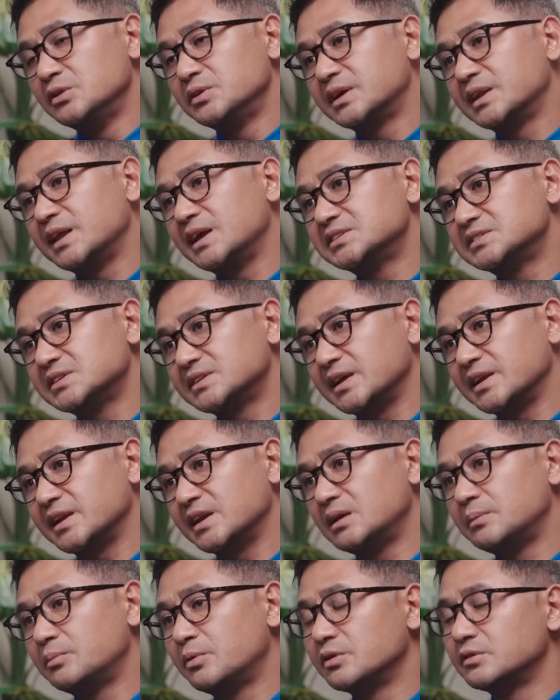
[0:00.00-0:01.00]
You can exit at
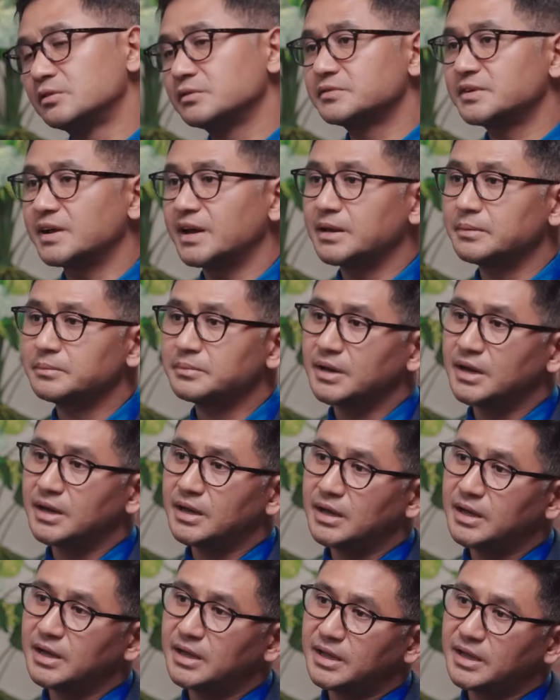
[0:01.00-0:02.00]
any point of time,
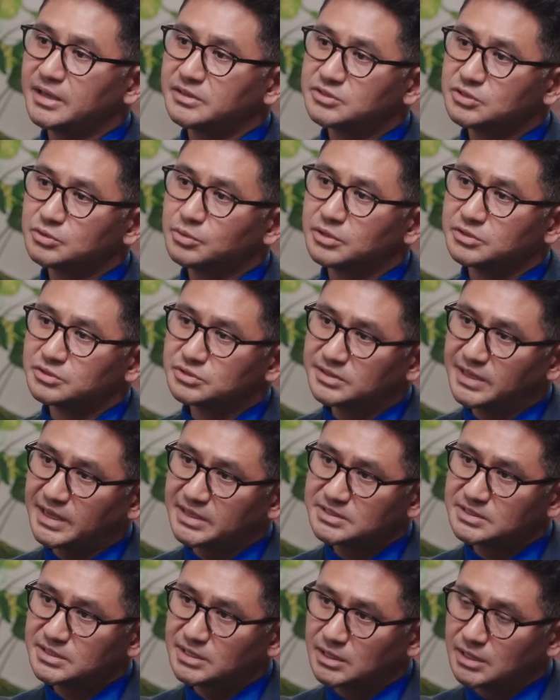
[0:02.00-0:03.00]
and so on. So
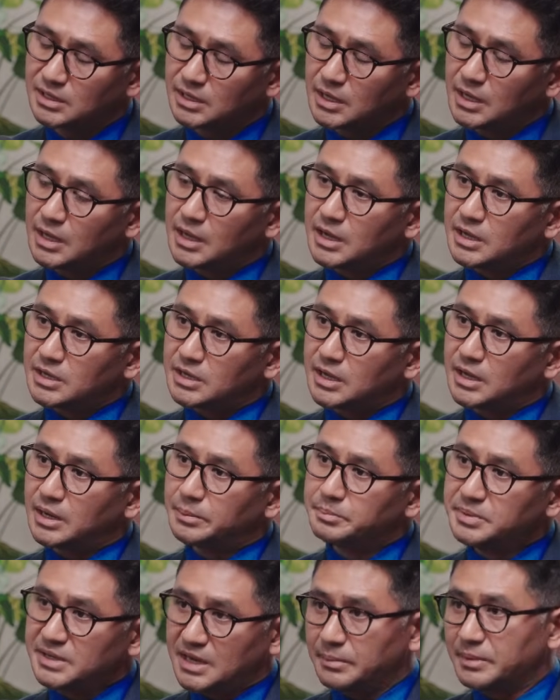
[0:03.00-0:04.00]
that's the
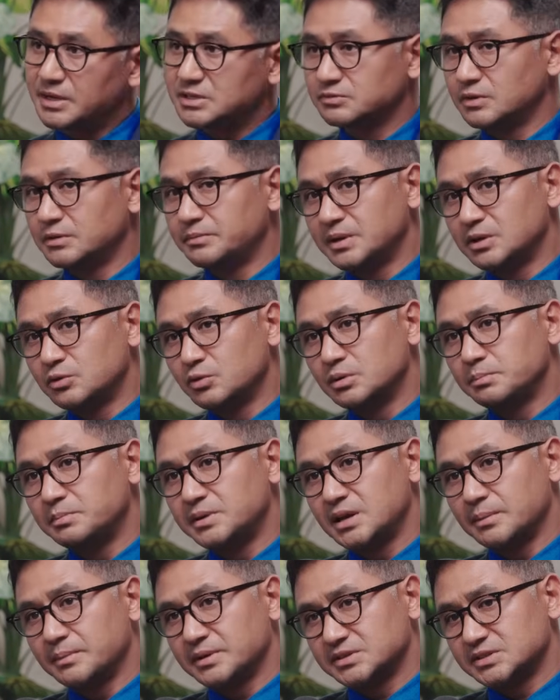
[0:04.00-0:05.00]
PMS. We've been doing
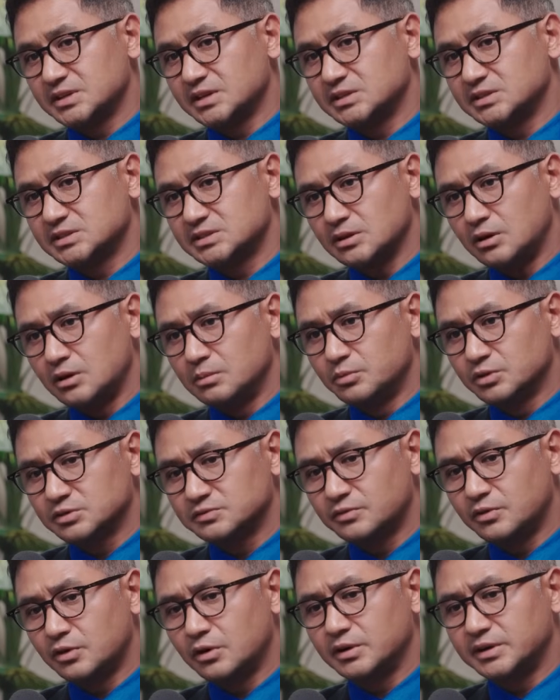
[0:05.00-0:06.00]
PMSs
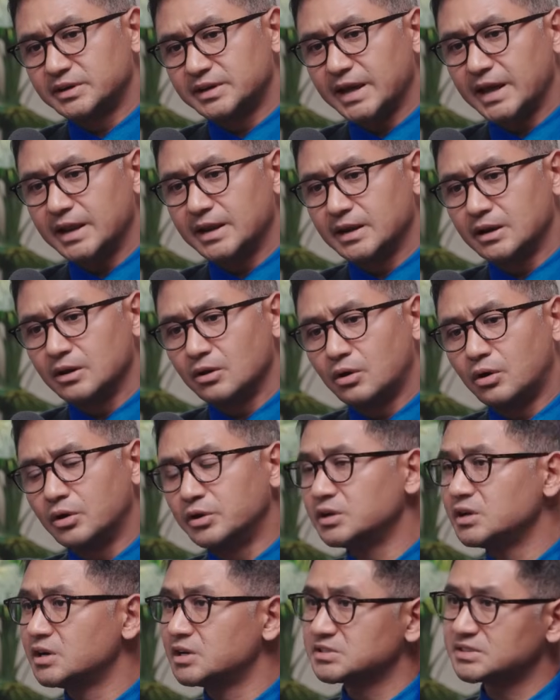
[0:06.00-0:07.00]
almost for 10
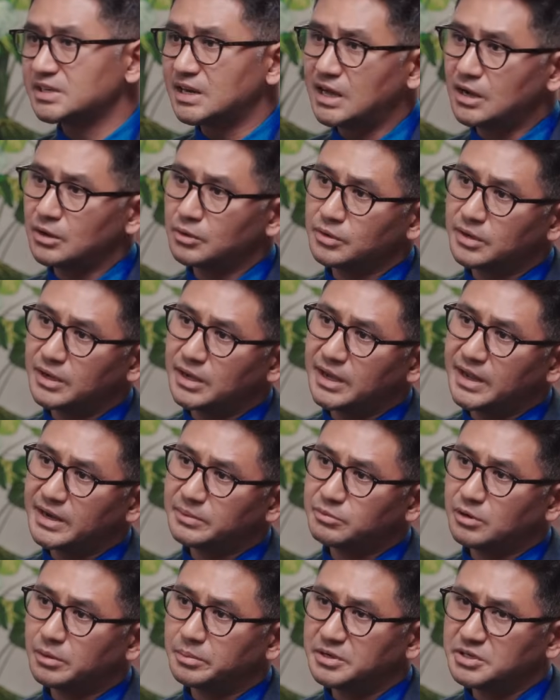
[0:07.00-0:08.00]
odd years now
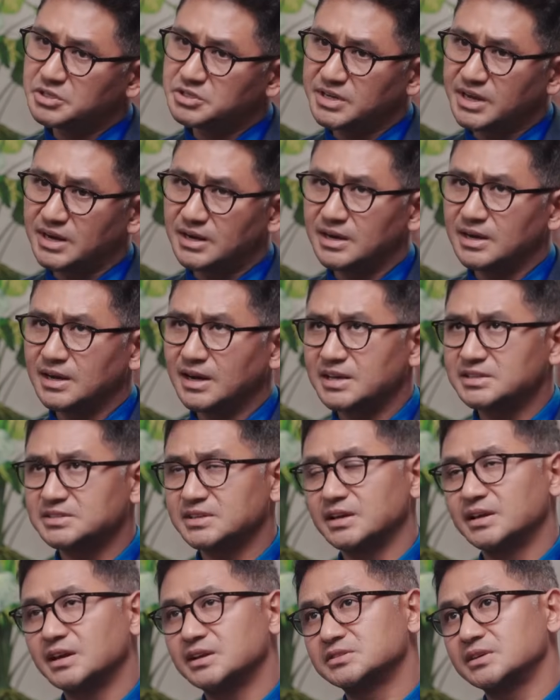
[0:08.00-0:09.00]
at Property Share, a little
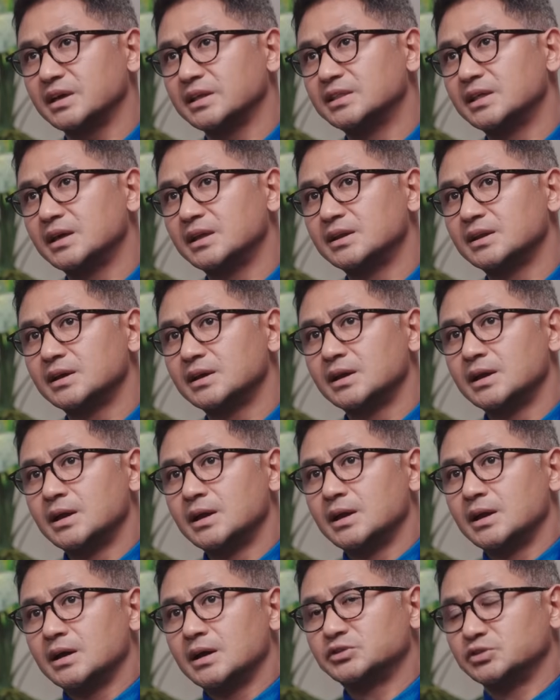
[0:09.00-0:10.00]
less, I guess. And then,
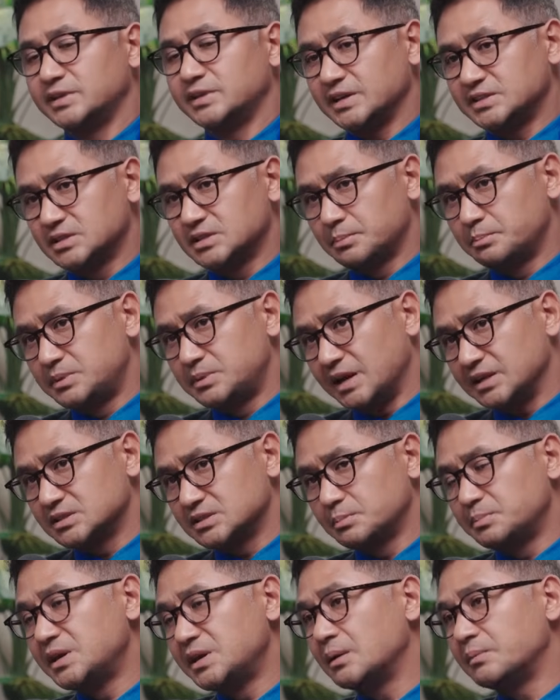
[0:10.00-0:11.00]
so that's the
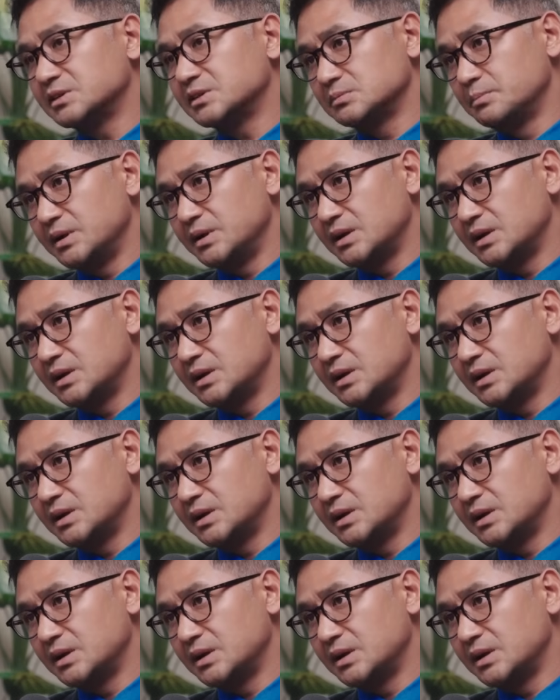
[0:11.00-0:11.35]
PMS